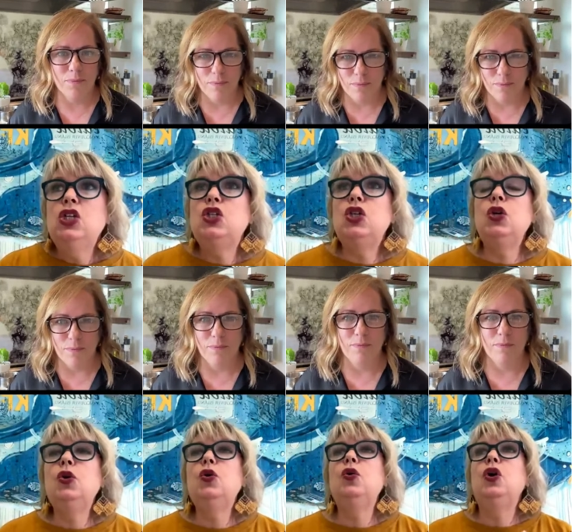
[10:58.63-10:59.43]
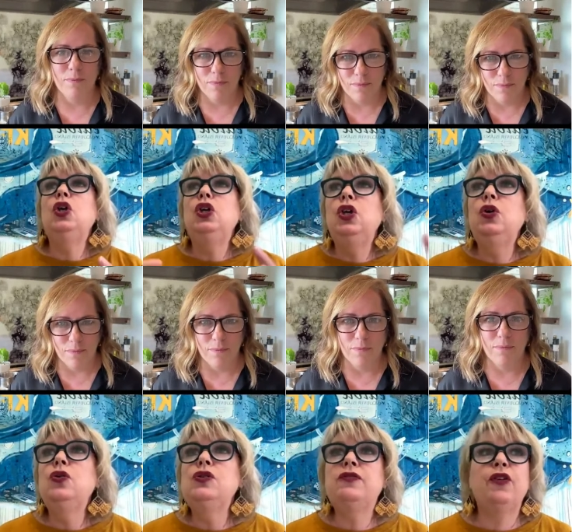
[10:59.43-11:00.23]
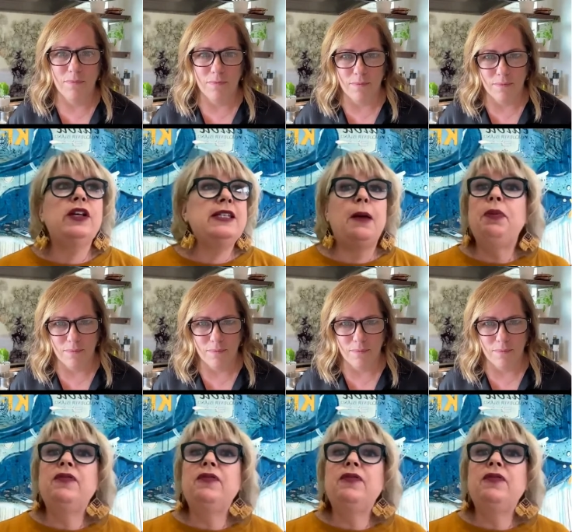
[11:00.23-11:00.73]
Speaker 1: to use, for example,